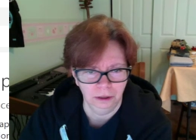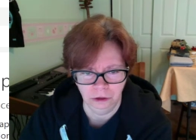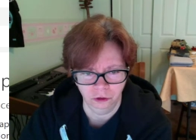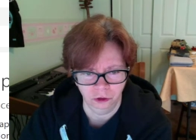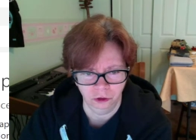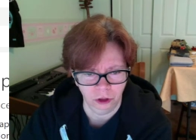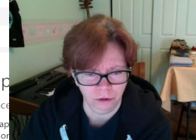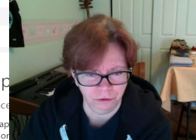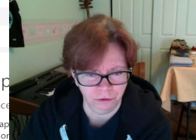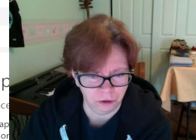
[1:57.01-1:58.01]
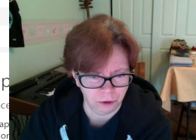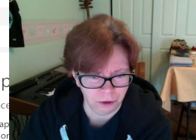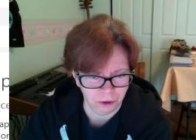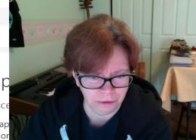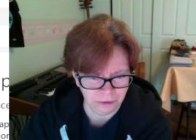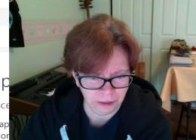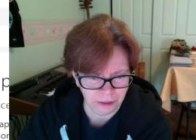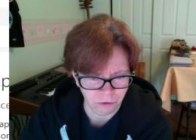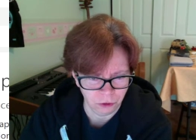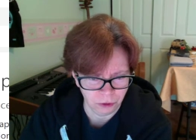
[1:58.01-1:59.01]
Install Office. Let's
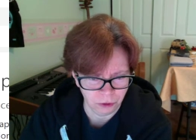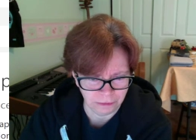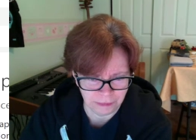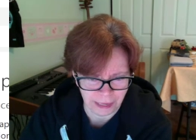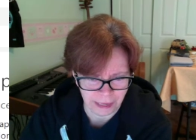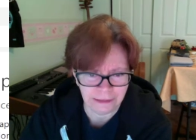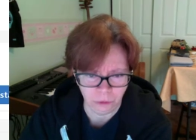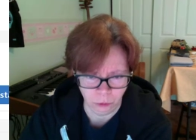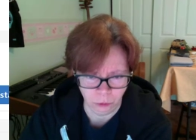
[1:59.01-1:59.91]
take a view at exactly